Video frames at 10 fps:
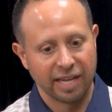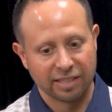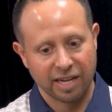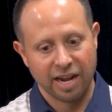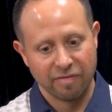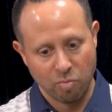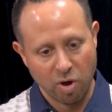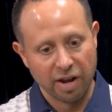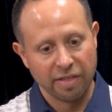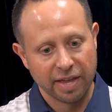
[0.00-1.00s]
that's kind of
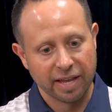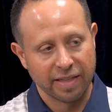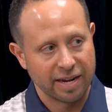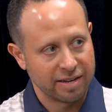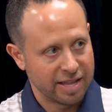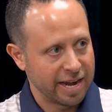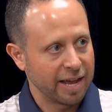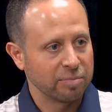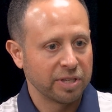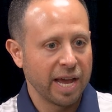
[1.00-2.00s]
one thing that
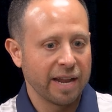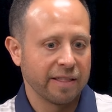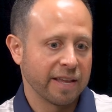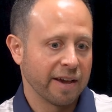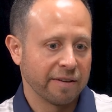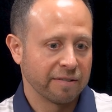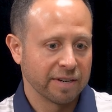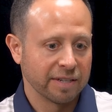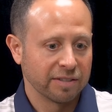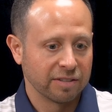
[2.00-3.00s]
helps that, and the other
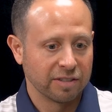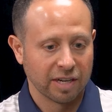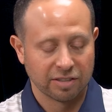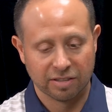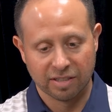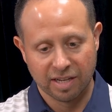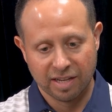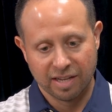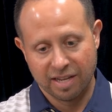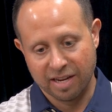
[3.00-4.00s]
is just,
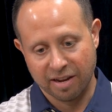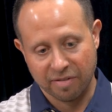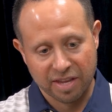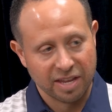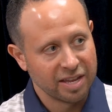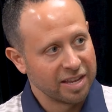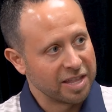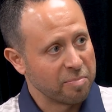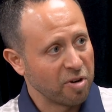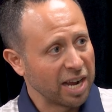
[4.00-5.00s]
you know, the
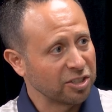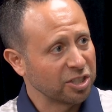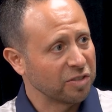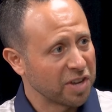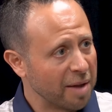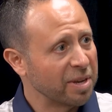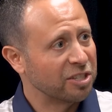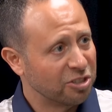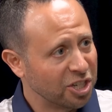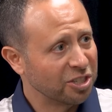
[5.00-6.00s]
process of coming
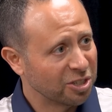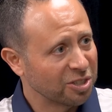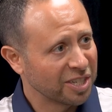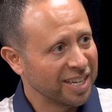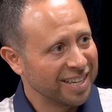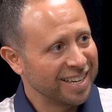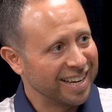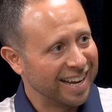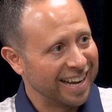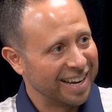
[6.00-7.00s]
to Jesus
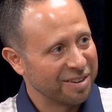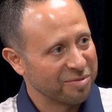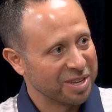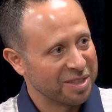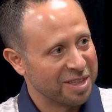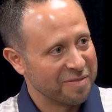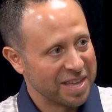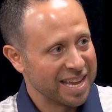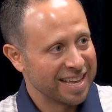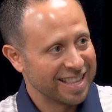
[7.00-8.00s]
with
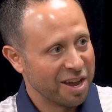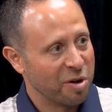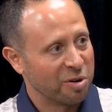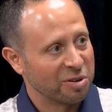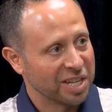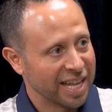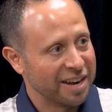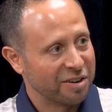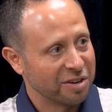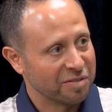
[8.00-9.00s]
the owner or the
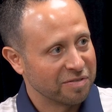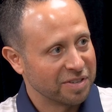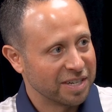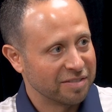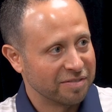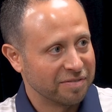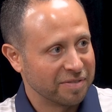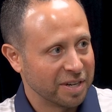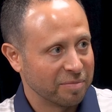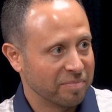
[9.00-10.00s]
lender of
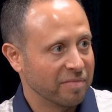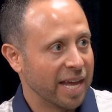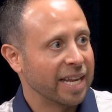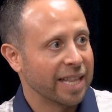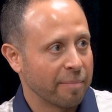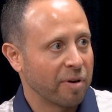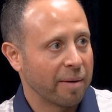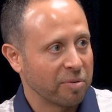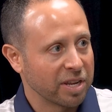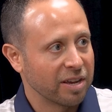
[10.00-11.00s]
you know, letting that
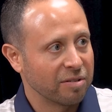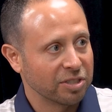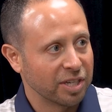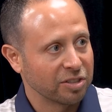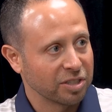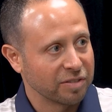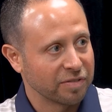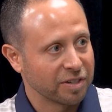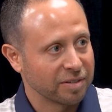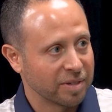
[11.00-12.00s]
property go essentially
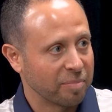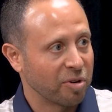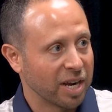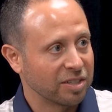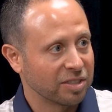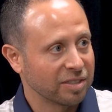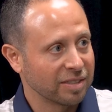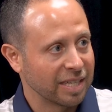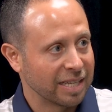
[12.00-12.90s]
for a price